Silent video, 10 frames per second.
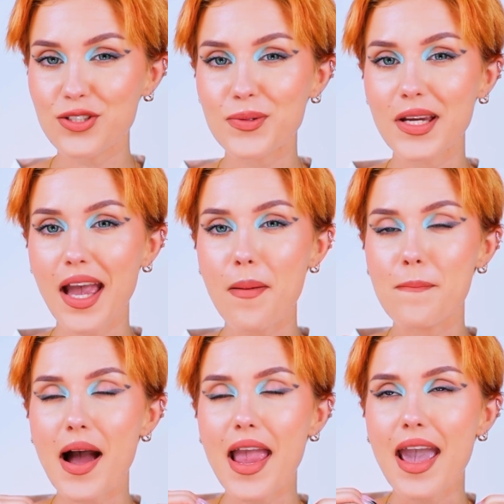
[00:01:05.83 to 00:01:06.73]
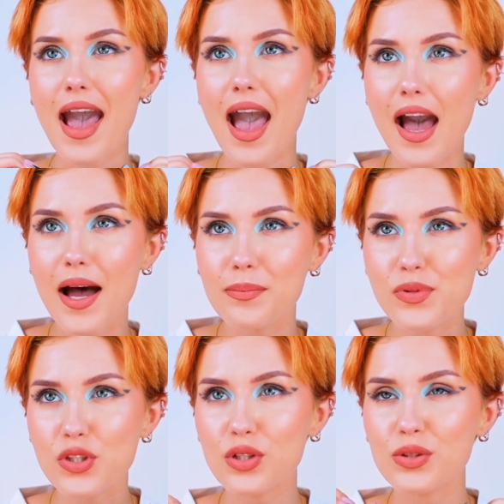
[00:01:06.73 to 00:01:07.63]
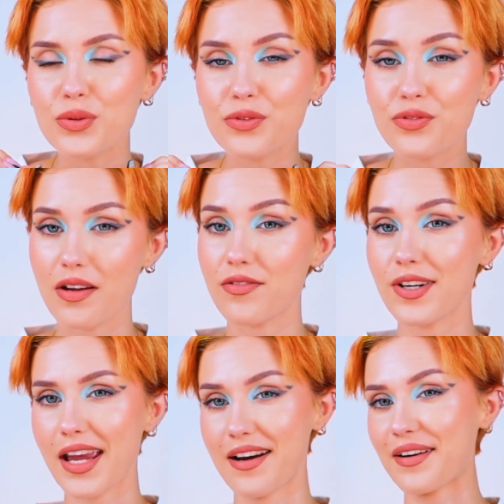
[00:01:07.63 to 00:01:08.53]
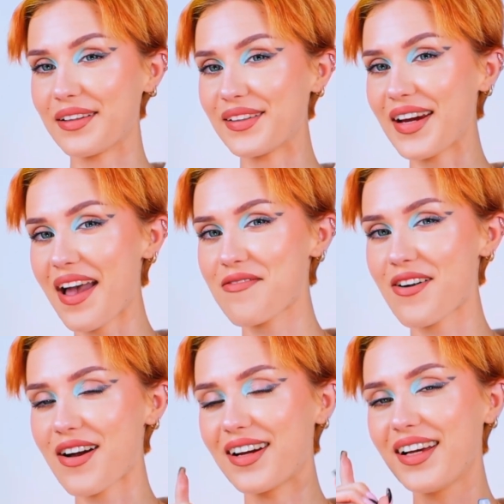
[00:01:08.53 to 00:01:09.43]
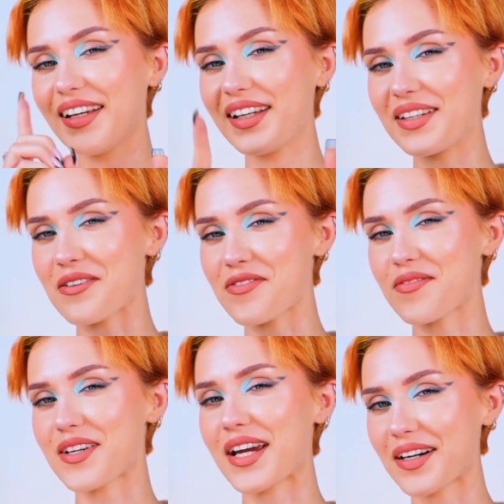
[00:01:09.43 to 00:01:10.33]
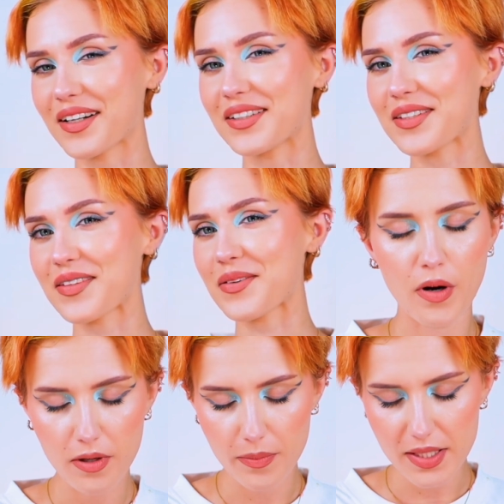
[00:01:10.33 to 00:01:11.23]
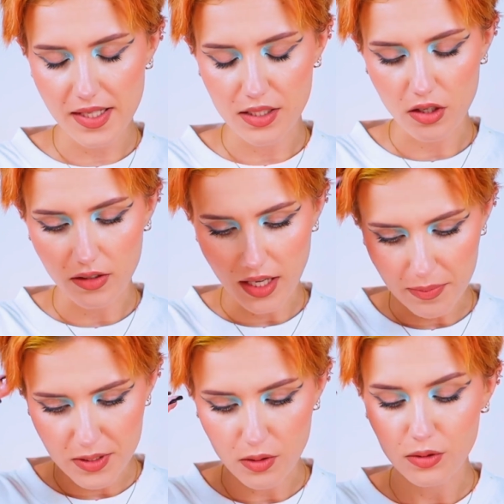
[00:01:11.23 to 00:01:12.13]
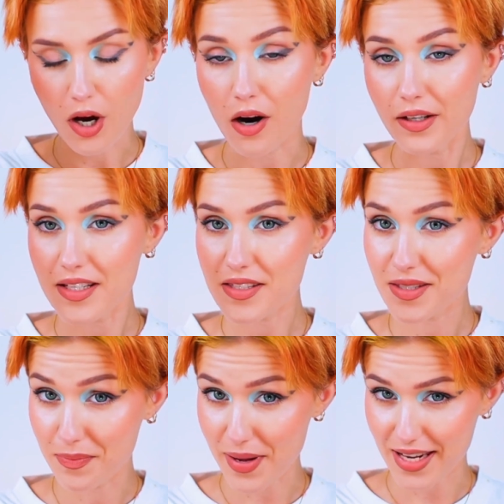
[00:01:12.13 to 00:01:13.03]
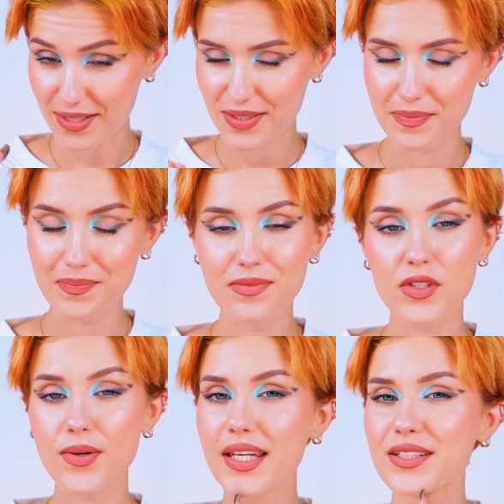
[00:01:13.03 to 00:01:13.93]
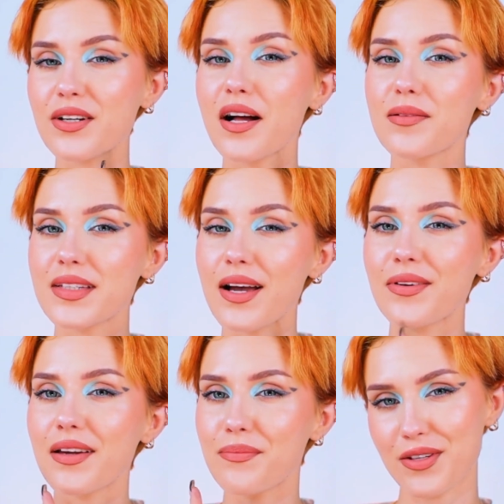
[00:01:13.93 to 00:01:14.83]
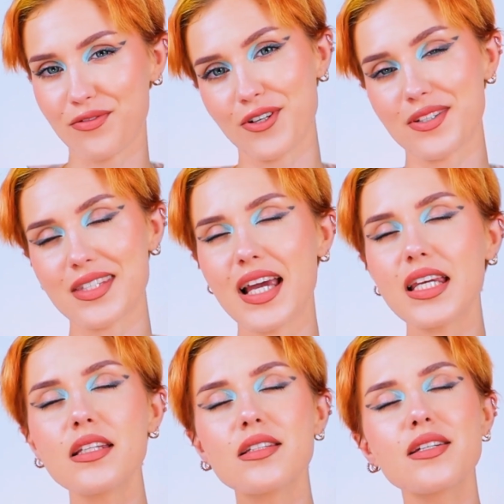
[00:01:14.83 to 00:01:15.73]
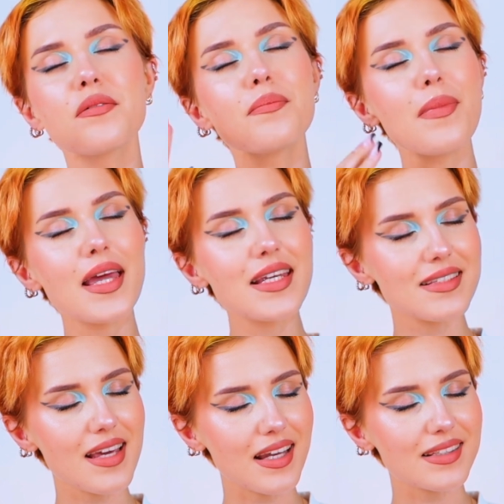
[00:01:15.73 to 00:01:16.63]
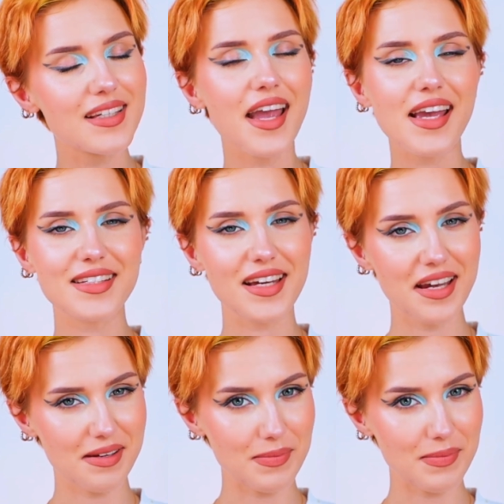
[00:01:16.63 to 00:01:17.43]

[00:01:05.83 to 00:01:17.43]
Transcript: to get my absolute favorite hair color ever, your favorite hair color too. Problem is, it's on the absolute hardest base. So I need to calm down a bit first. I need to meditate a tiny